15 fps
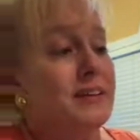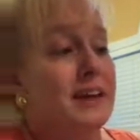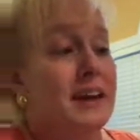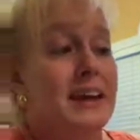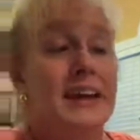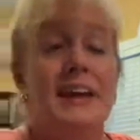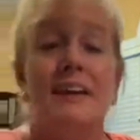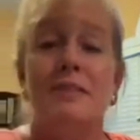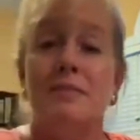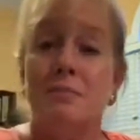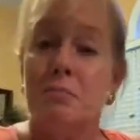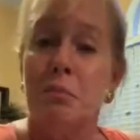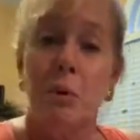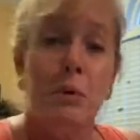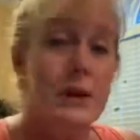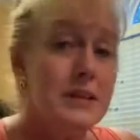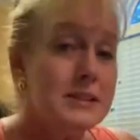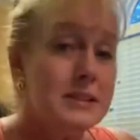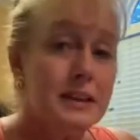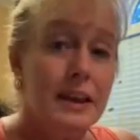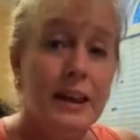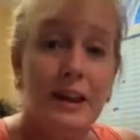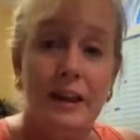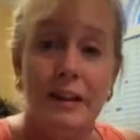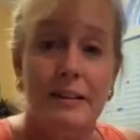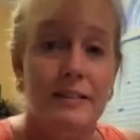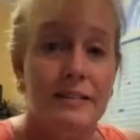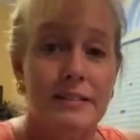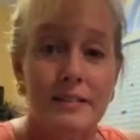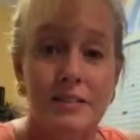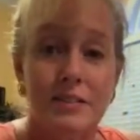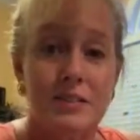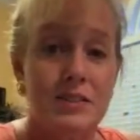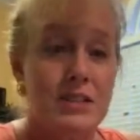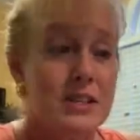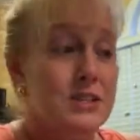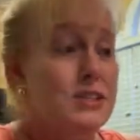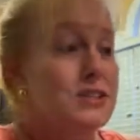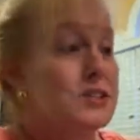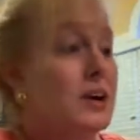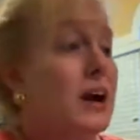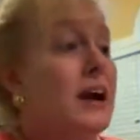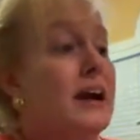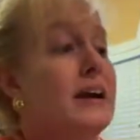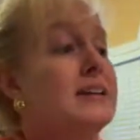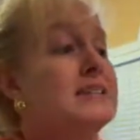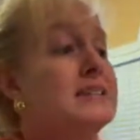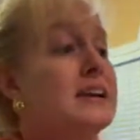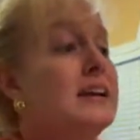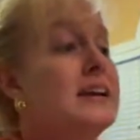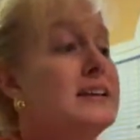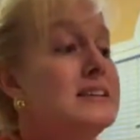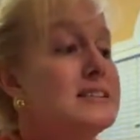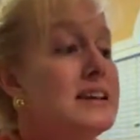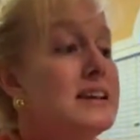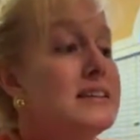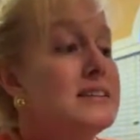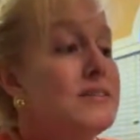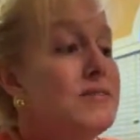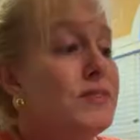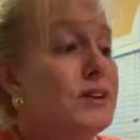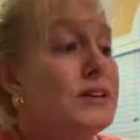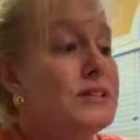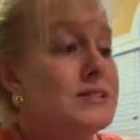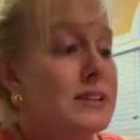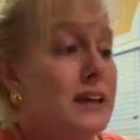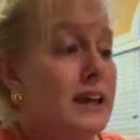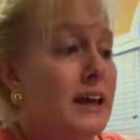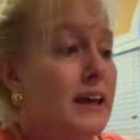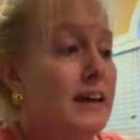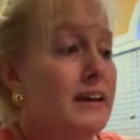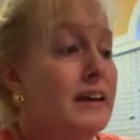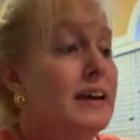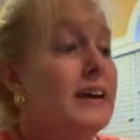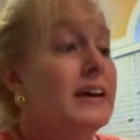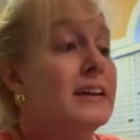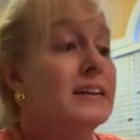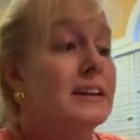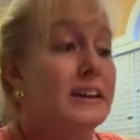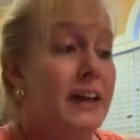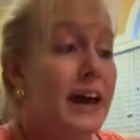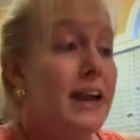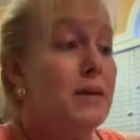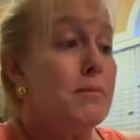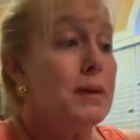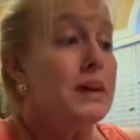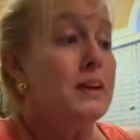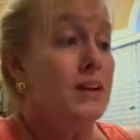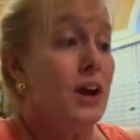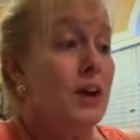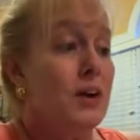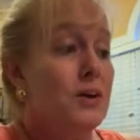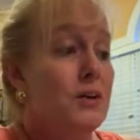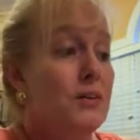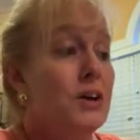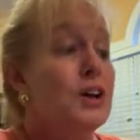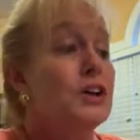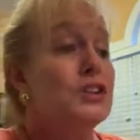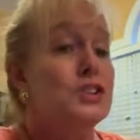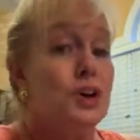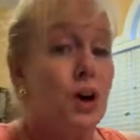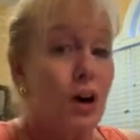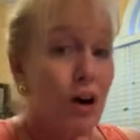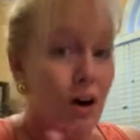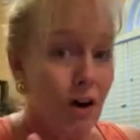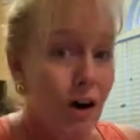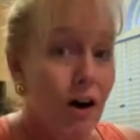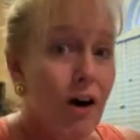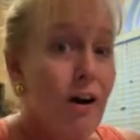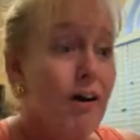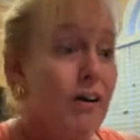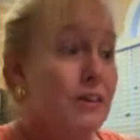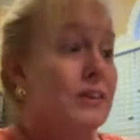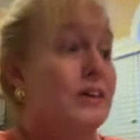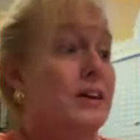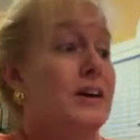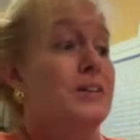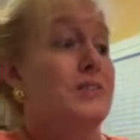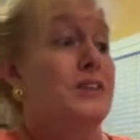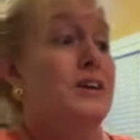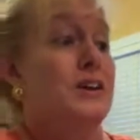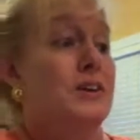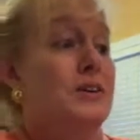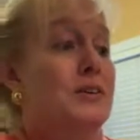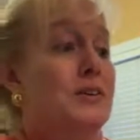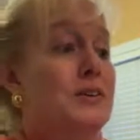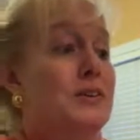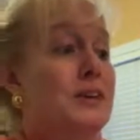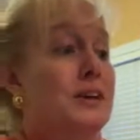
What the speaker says: he points again to Jesus Christ. And he says in verse 10, let it be known to all of you